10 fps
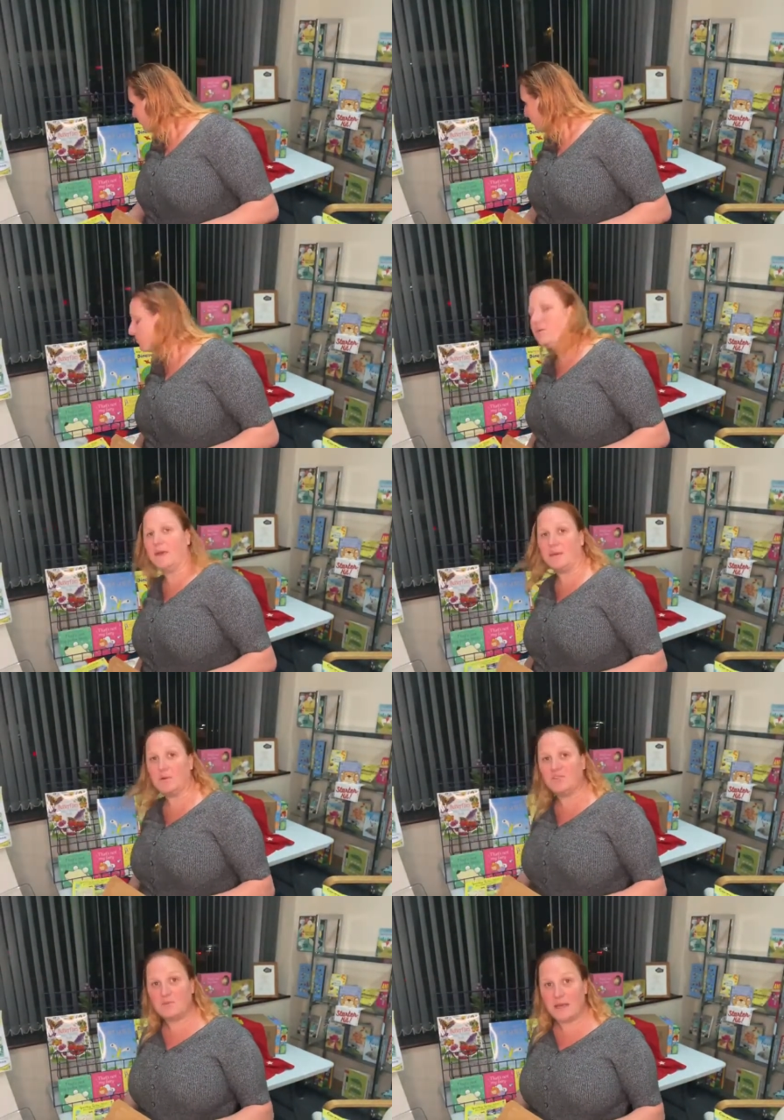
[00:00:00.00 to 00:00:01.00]
store for
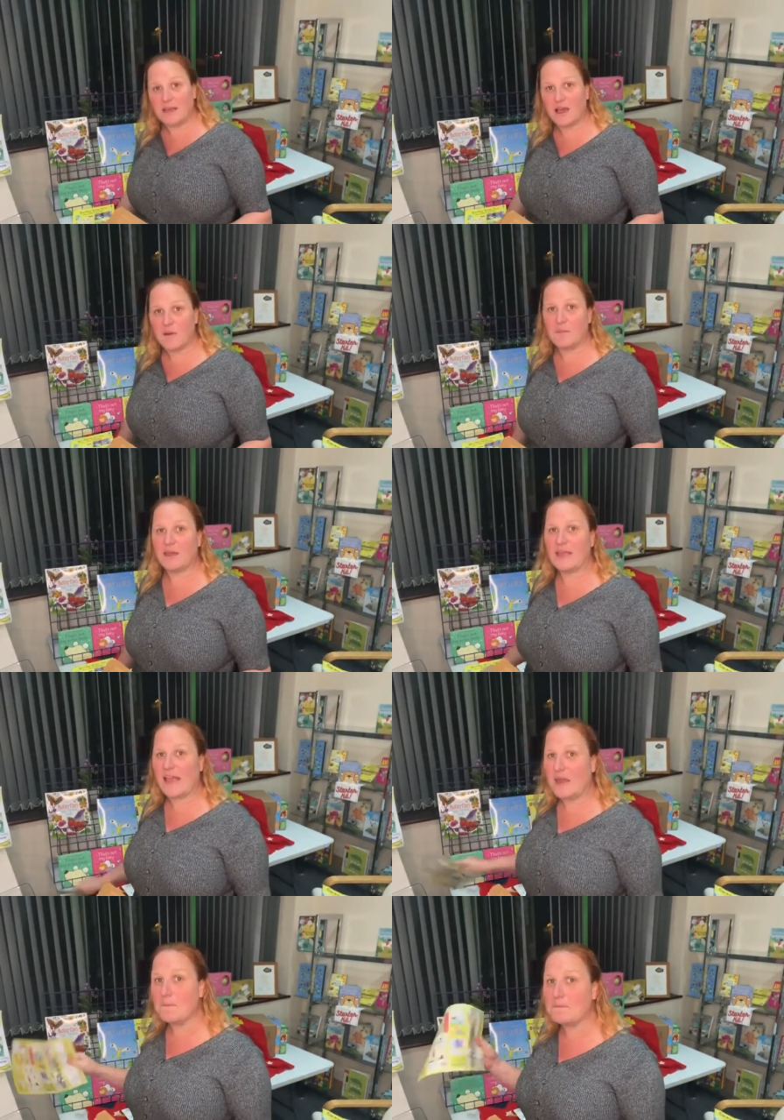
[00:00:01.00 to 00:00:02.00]
people to pick up, but
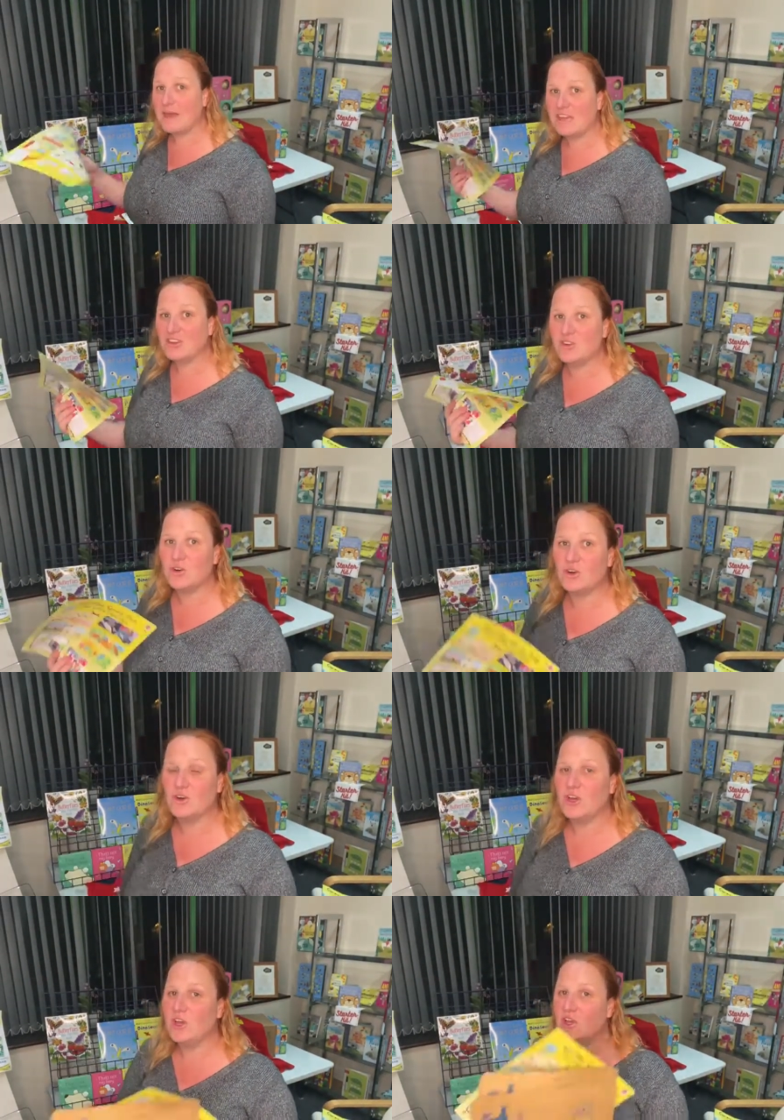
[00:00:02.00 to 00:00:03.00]
again, make
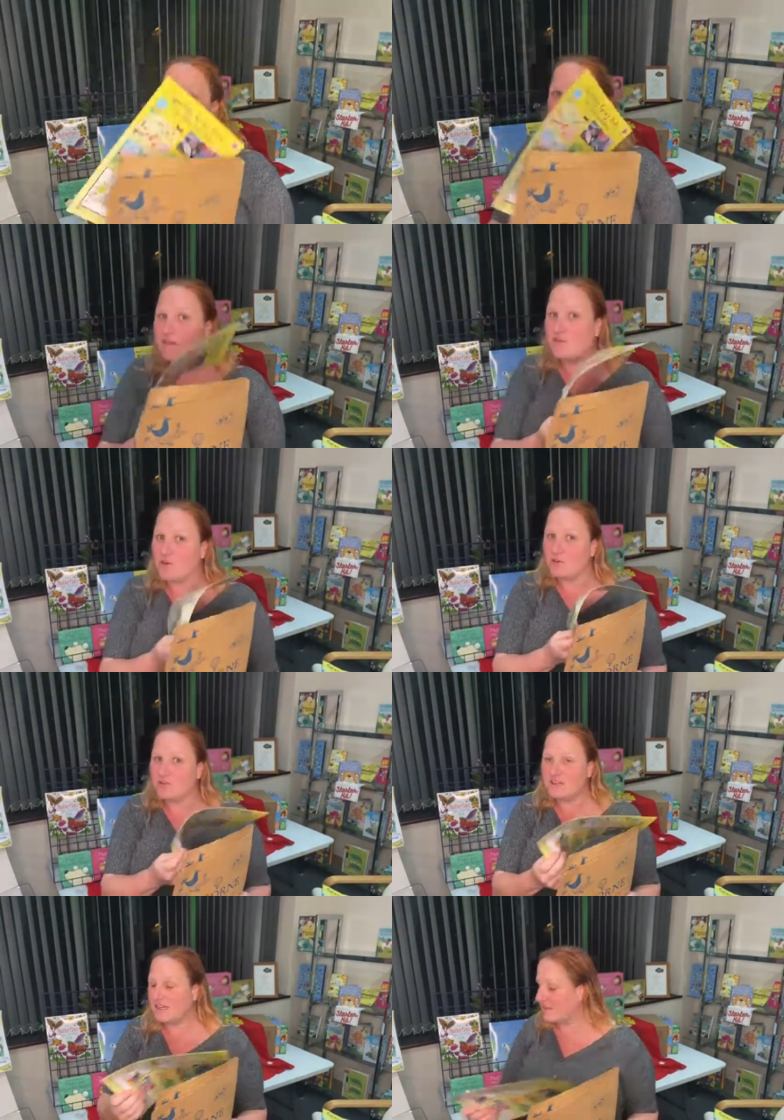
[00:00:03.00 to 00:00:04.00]
sure you have got
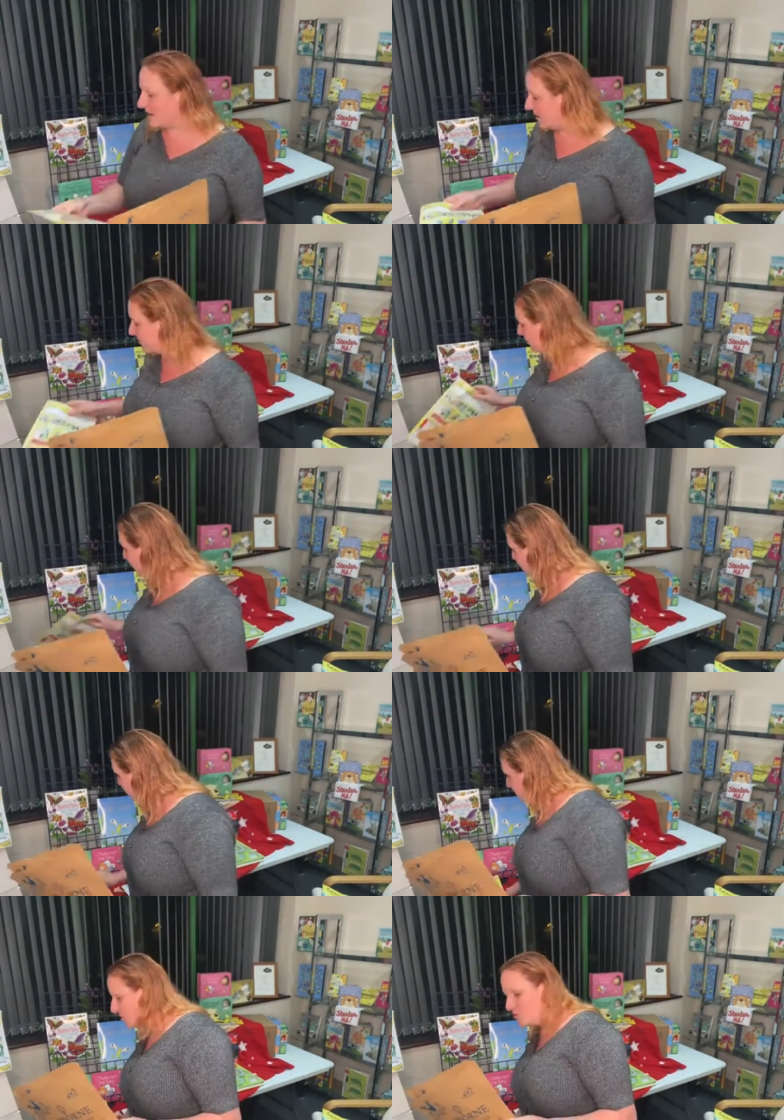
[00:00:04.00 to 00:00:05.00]
your details
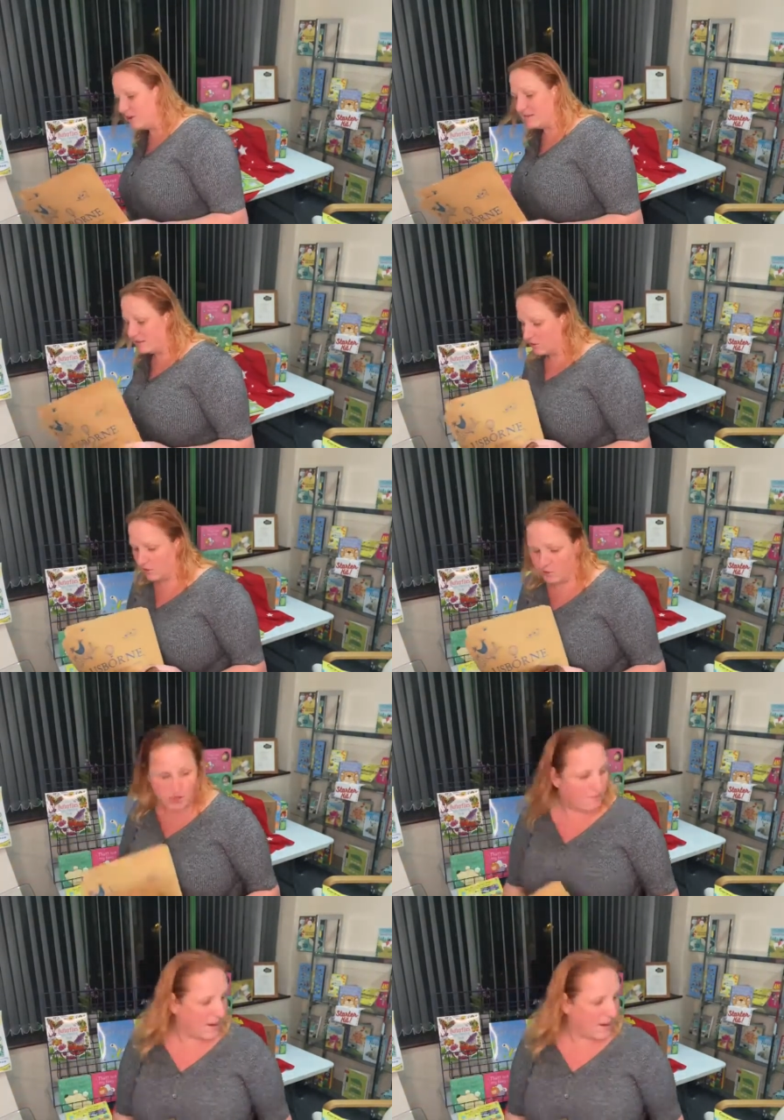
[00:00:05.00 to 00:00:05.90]
written on the